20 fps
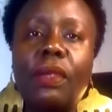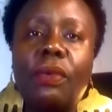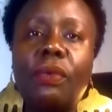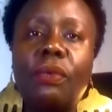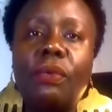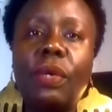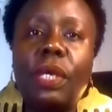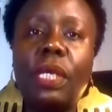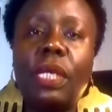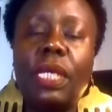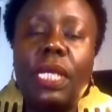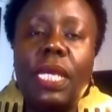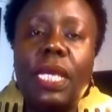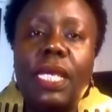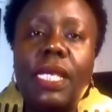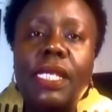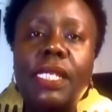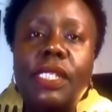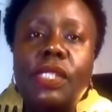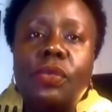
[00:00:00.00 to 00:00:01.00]

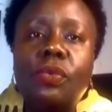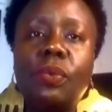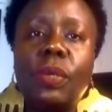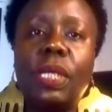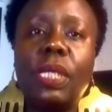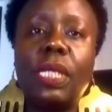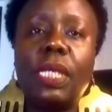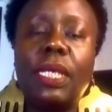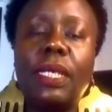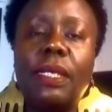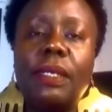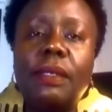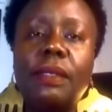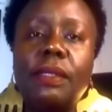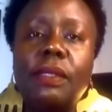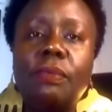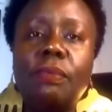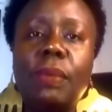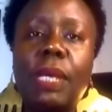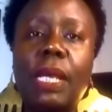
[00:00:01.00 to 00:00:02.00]
Release,
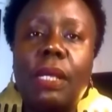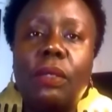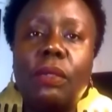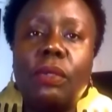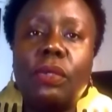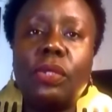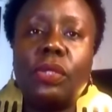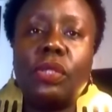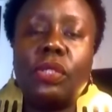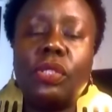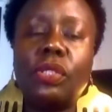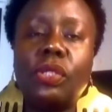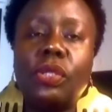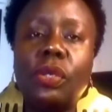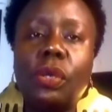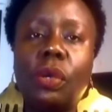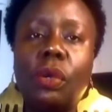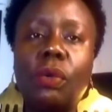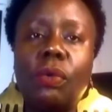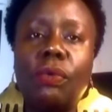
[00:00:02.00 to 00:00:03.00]
release, melt,
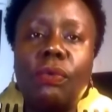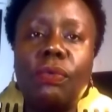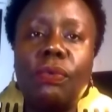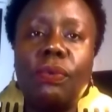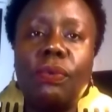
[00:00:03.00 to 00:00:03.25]
dissolve,